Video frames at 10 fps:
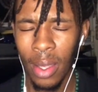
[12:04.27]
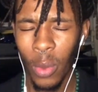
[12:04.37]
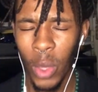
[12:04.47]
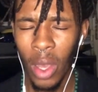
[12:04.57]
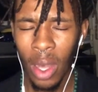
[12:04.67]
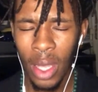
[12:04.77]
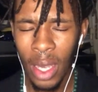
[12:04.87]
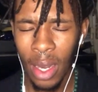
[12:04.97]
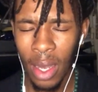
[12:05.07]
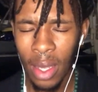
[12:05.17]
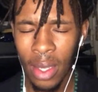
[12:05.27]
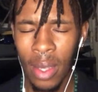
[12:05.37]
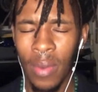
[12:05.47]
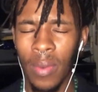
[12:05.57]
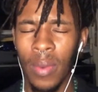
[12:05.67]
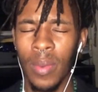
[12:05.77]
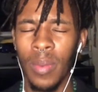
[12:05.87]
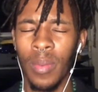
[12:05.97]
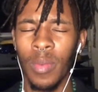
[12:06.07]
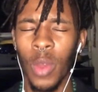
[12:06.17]
We are the collective.
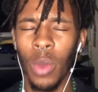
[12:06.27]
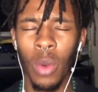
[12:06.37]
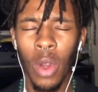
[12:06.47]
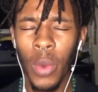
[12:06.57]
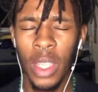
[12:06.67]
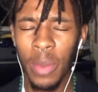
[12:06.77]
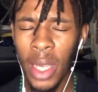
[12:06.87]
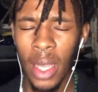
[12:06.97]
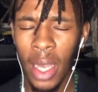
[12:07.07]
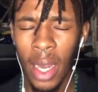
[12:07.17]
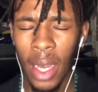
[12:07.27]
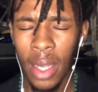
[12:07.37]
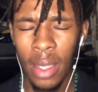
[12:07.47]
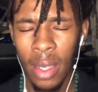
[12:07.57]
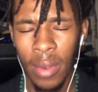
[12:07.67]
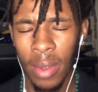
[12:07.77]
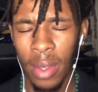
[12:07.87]
We will always be the collective.